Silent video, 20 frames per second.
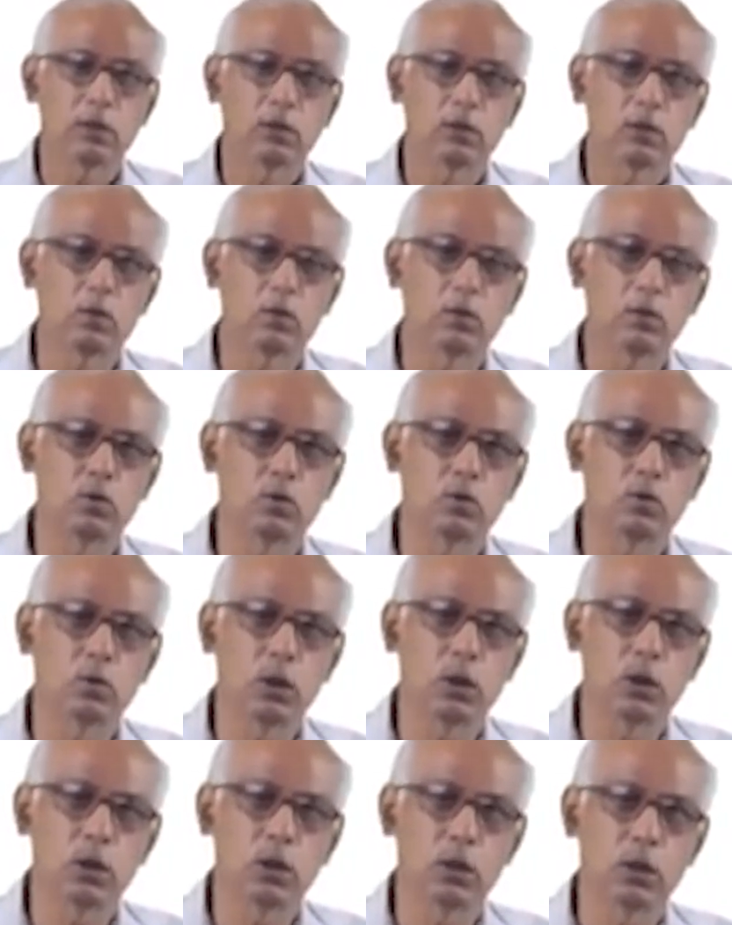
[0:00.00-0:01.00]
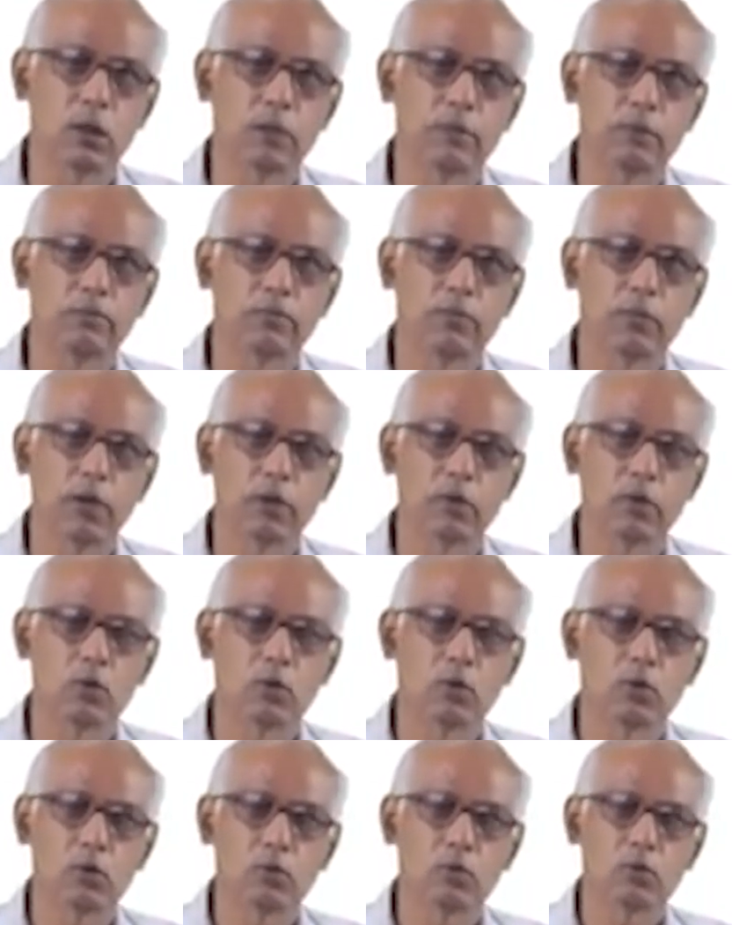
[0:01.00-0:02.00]
to
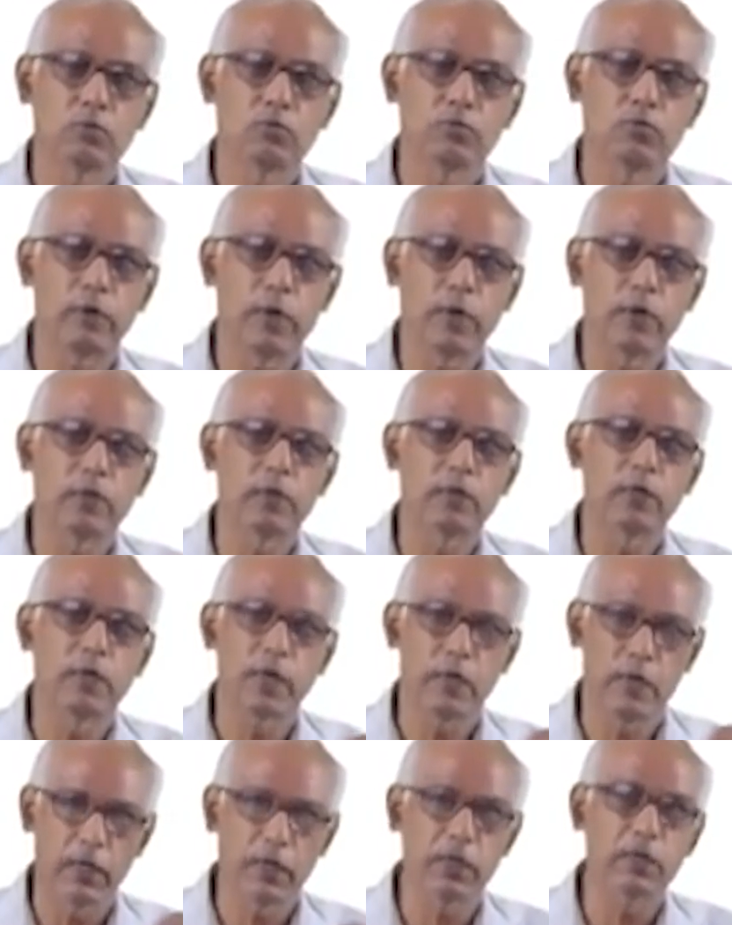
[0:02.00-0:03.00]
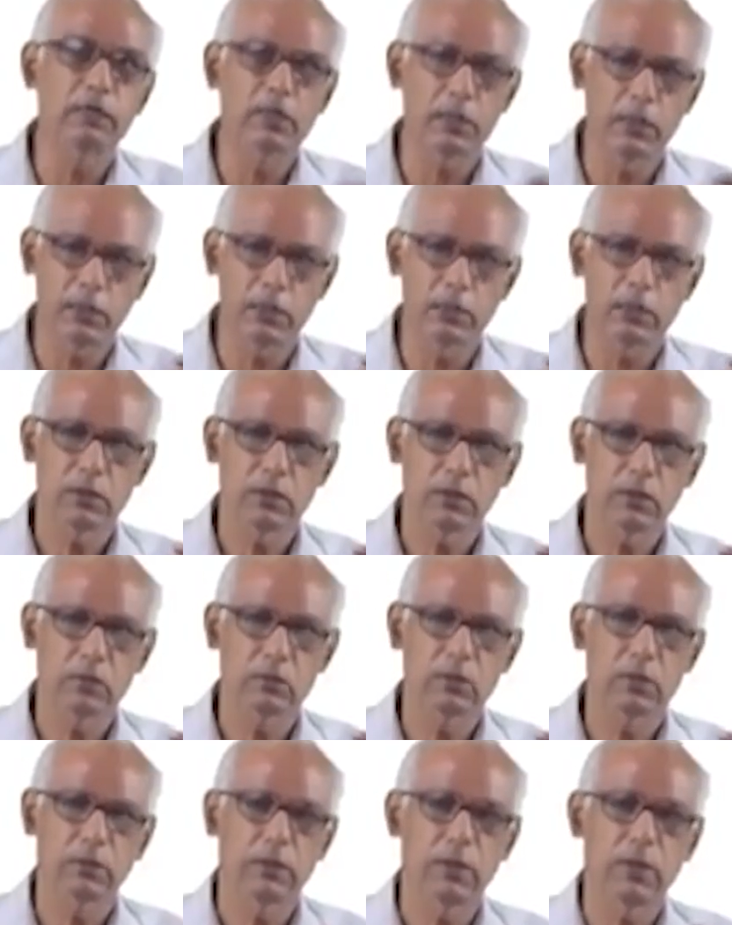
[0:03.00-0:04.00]
find the energies
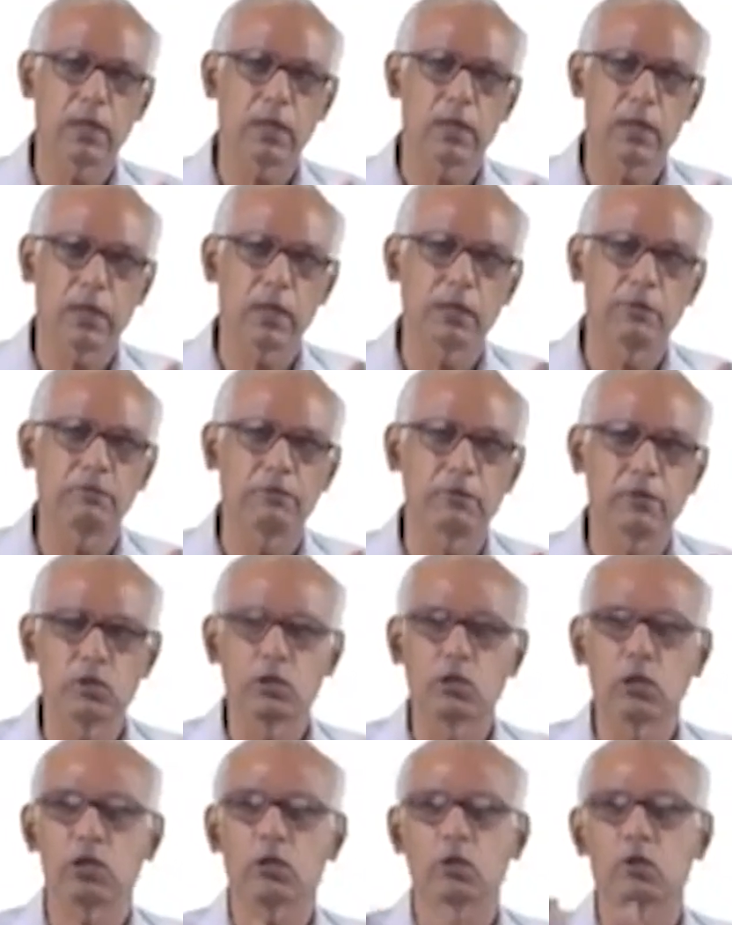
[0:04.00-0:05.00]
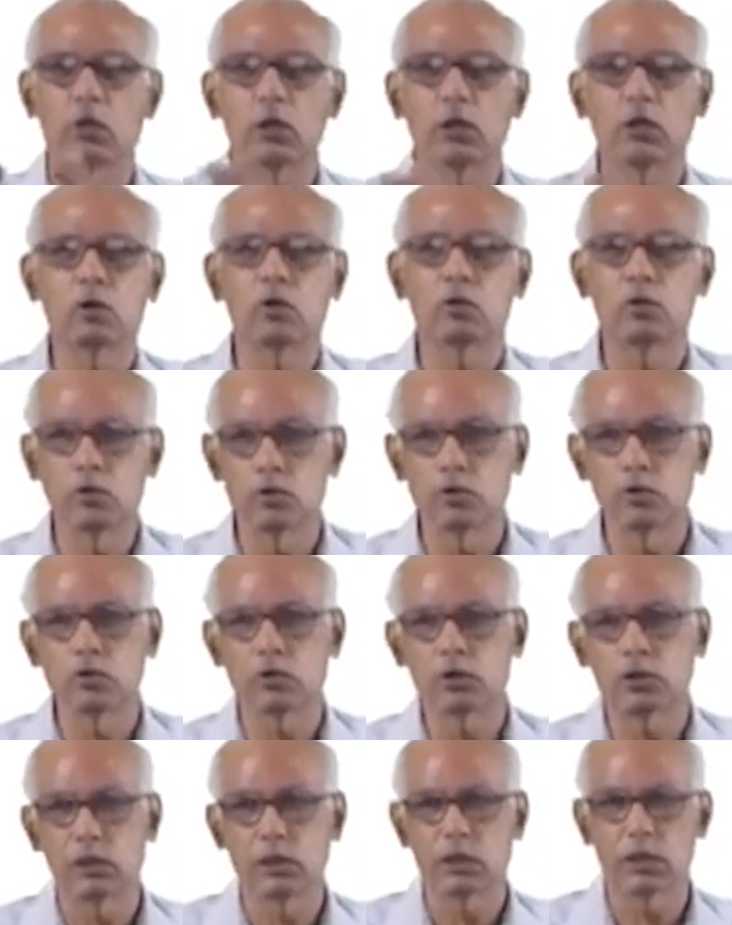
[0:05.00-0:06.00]
of the particle which we are going to
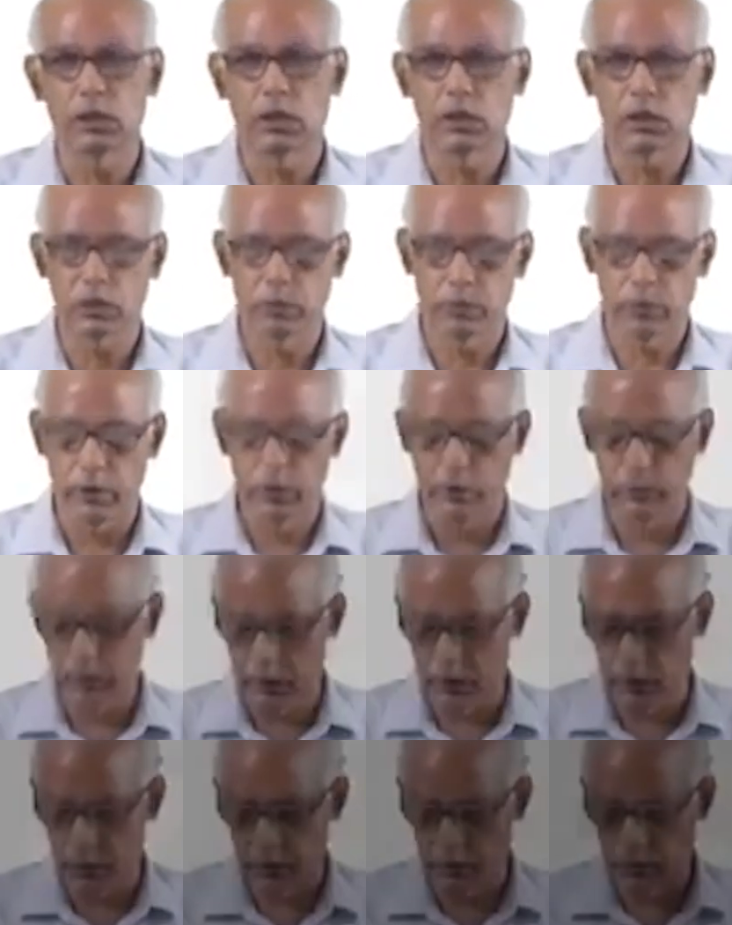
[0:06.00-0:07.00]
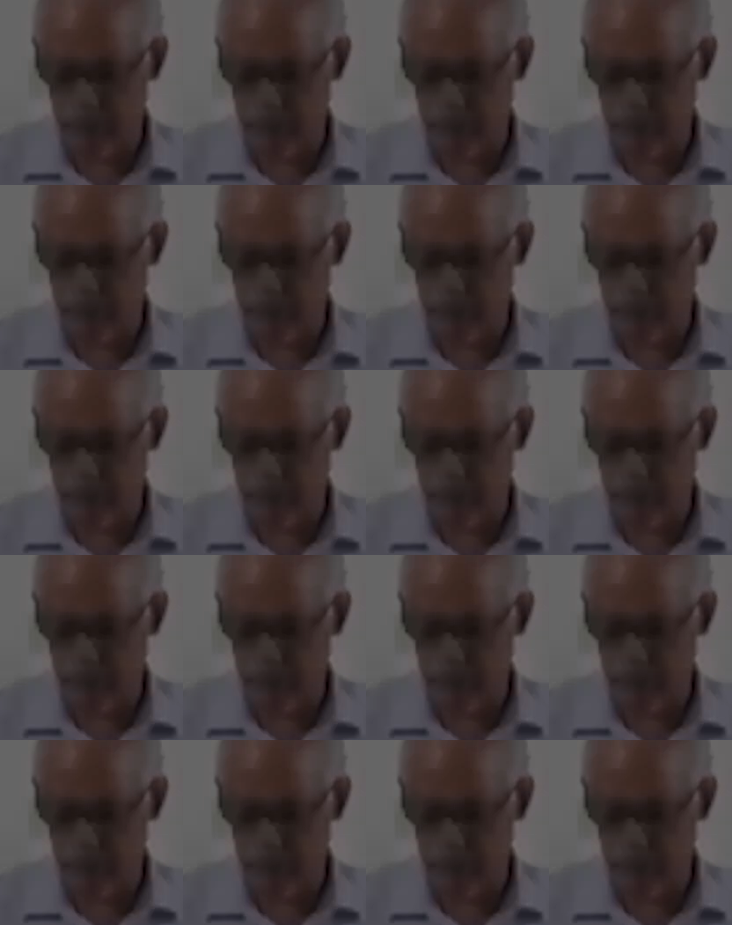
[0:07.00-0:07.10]
use in the experiments.